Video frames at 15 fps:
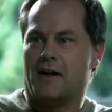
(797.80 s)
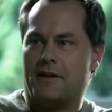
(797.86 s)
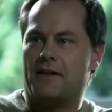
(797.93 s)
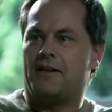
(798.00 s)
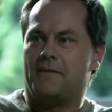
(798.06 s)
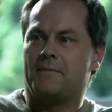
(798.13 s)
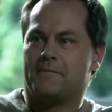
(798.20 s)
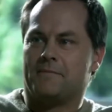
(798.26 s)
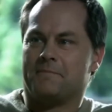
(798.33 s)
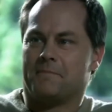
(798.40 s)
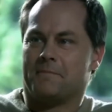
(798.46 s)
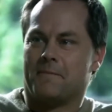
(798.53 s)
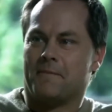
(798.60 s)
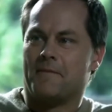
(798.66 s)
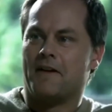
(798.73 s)
Eddie.
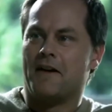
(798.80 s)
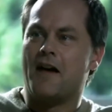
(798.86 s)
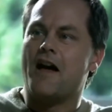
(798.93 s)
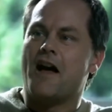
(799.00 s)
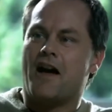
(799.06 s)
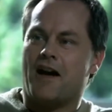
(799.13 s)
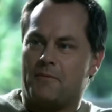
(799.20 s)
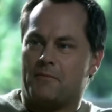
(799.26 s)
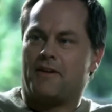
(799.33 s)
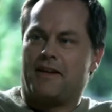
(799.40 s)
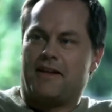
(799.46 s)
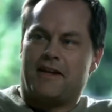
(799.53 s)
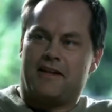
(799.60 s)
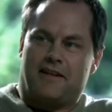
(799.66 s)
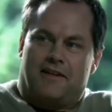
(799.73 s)
I'm
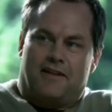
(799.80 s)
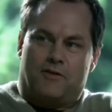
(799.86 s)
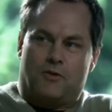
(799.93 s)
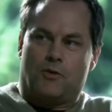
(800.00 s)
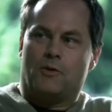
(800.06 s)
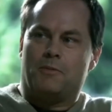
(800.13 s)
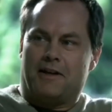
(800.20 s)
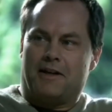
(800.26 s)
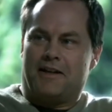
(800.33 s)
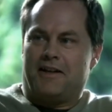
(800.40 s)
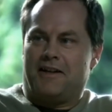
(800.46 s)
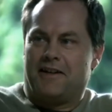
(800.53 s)
playing Eddie in All About Eddie.